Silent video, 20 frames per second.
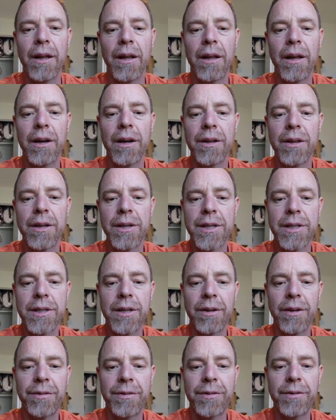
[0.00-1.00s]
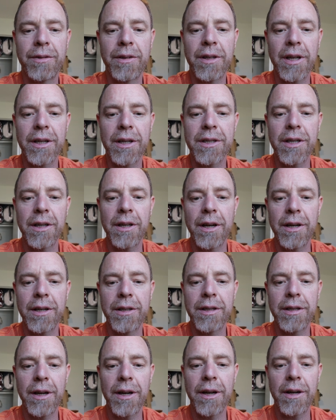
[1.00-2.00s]
A lot of this stuff takes a lot
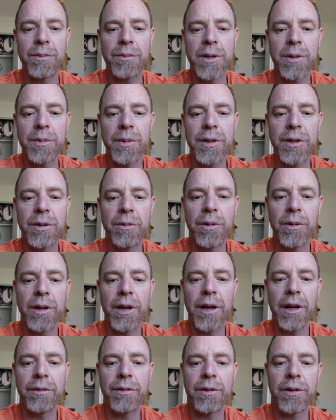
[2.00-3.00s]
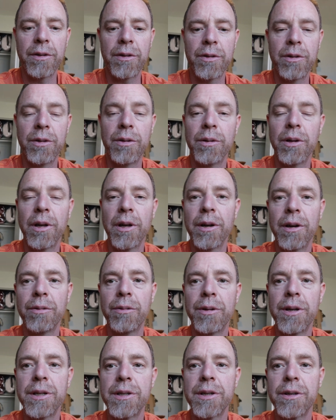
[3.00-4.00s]
of time, especially when you have to do a lot
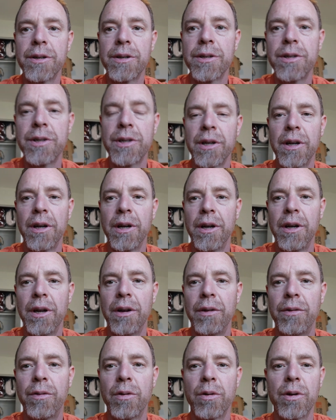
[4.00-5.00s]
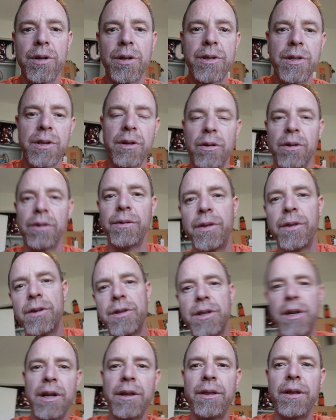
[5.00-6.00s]
of research for it. So if
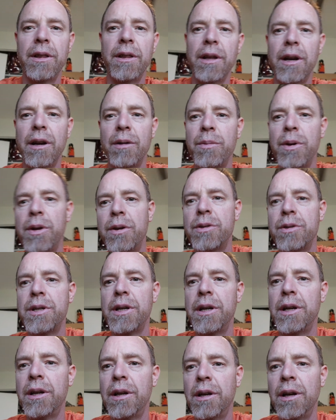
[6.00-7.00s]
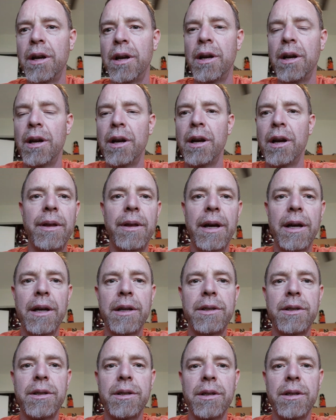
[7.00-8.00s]
there's anything that I'm using
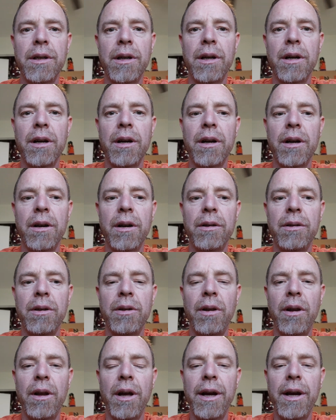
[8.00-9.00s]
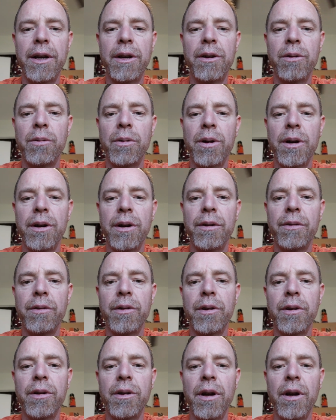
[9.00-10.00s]
that you like or
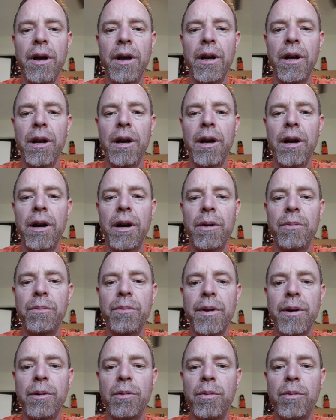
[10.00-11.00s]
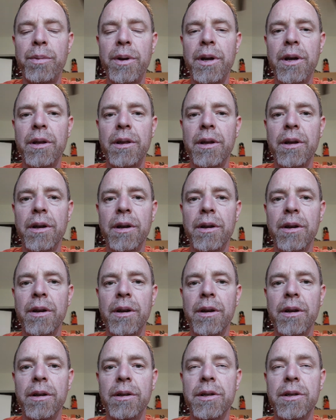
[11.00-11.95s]
whatever, they will be in the